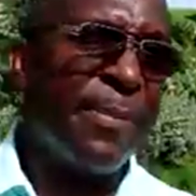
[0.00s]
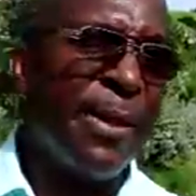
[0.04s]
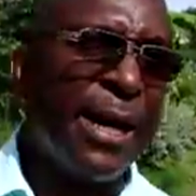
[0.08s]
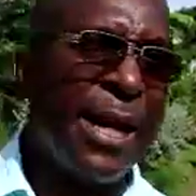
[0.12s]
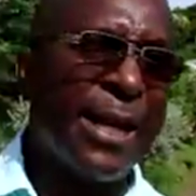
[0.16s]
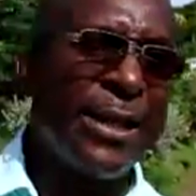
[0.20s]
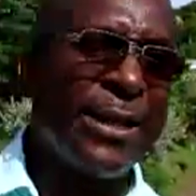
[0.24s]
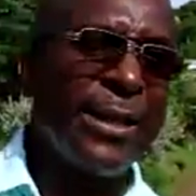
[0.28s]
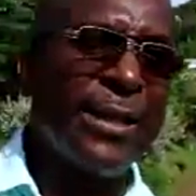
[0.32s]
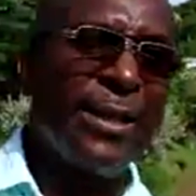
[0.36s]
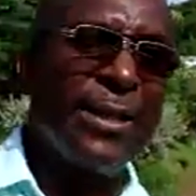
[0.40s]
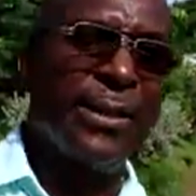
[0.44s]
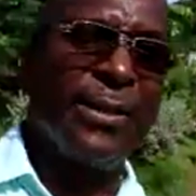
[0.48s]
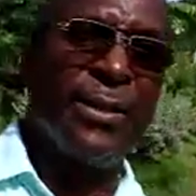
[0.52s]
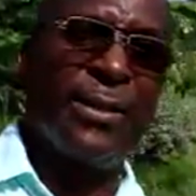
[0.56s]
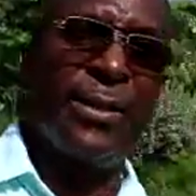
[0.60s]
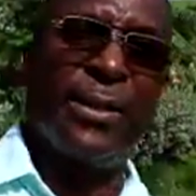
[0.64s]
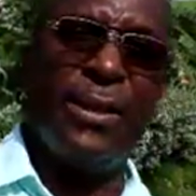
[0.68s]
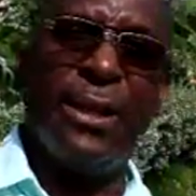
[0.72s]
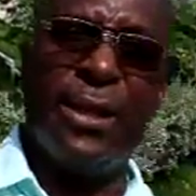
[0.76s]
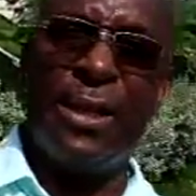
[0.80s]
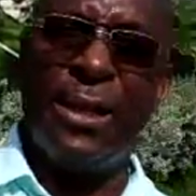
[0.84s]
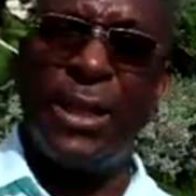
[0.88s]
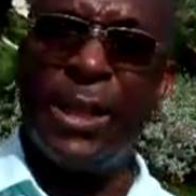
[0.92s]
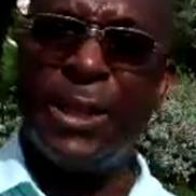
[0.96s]
Martin,
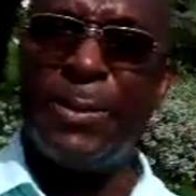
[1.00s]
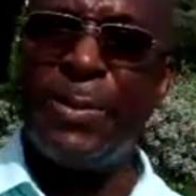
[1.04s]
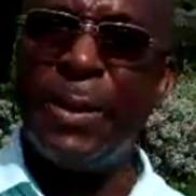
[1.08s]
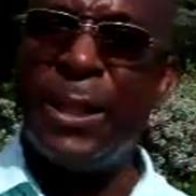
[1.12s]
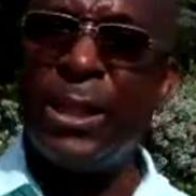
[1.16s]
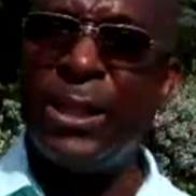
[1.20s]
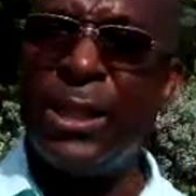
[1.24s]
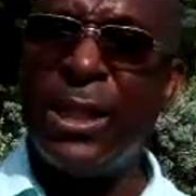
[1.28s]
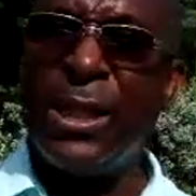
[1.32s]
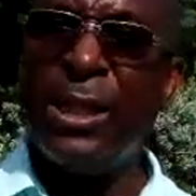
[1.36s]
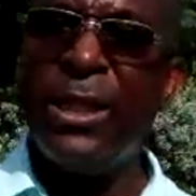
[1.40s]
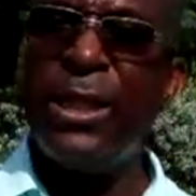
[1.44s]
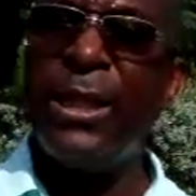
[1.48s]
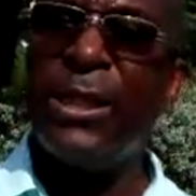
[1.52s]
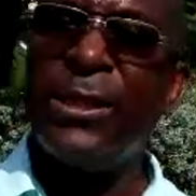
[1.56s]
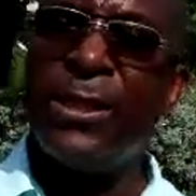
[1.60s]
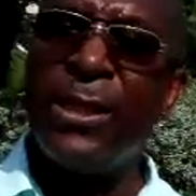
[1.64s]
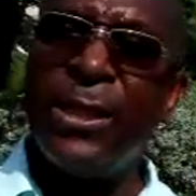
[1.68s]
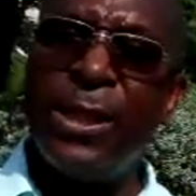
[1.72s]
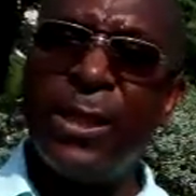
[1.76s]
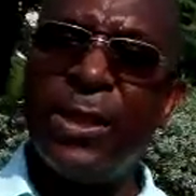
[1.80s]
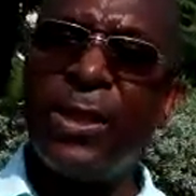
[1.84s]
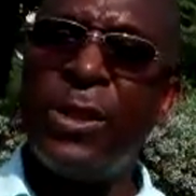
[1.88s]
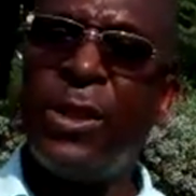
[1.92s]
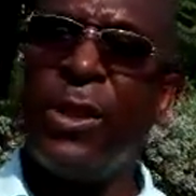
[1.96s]
and especially
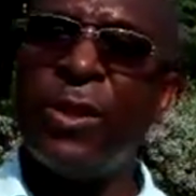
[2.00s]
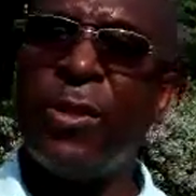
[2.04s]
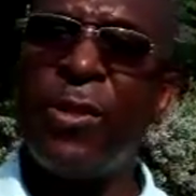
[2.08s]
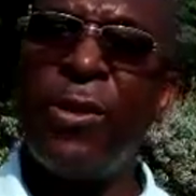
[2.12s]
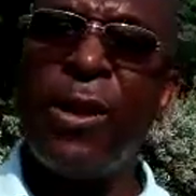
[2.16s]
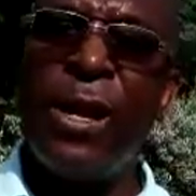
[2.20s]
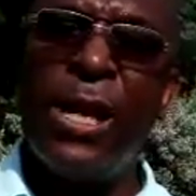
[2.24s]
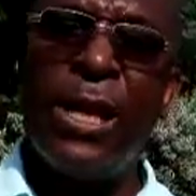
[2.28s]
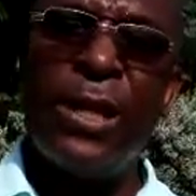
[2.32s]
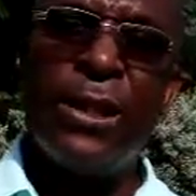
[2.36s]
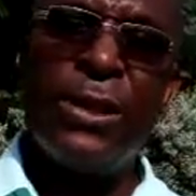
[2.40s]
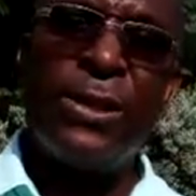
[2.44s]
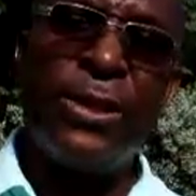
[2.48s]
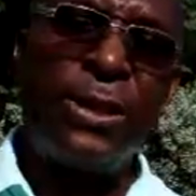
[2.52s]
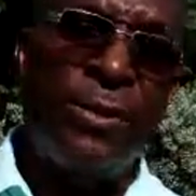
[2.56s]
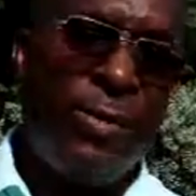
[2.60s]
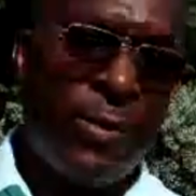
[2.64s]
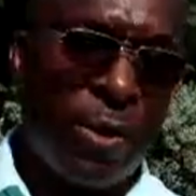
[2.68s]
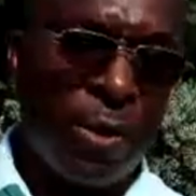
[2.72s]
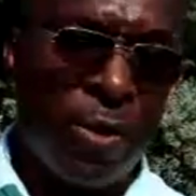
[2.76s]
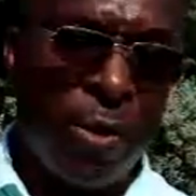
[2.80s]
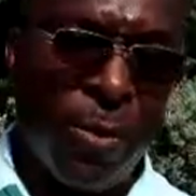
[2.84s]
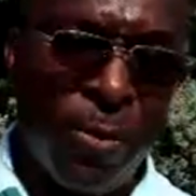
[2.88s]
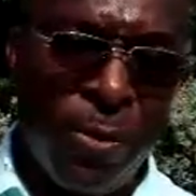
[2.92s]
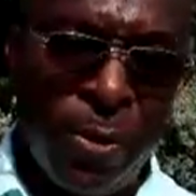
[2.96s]
listening to the cries of
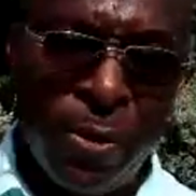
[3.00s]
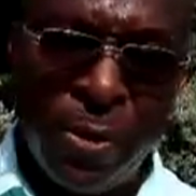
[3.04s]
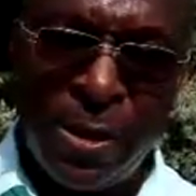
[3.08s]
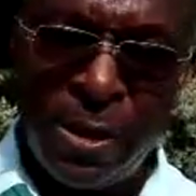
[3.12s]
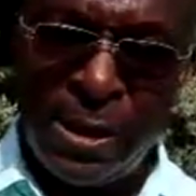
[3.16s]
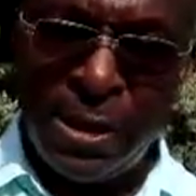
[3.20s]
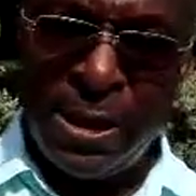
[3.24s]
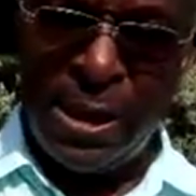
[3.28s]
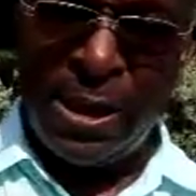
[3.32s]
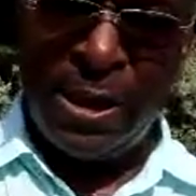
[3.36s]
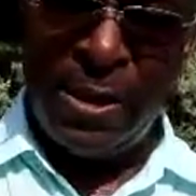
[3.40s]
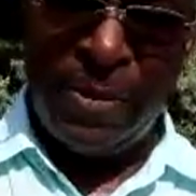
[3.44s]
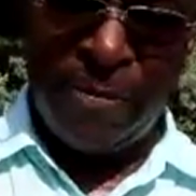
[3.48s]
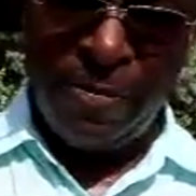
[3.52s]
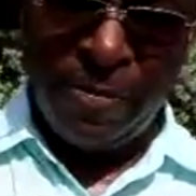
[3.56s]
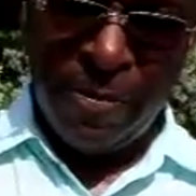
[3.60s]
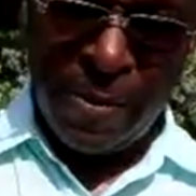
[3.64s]
the community,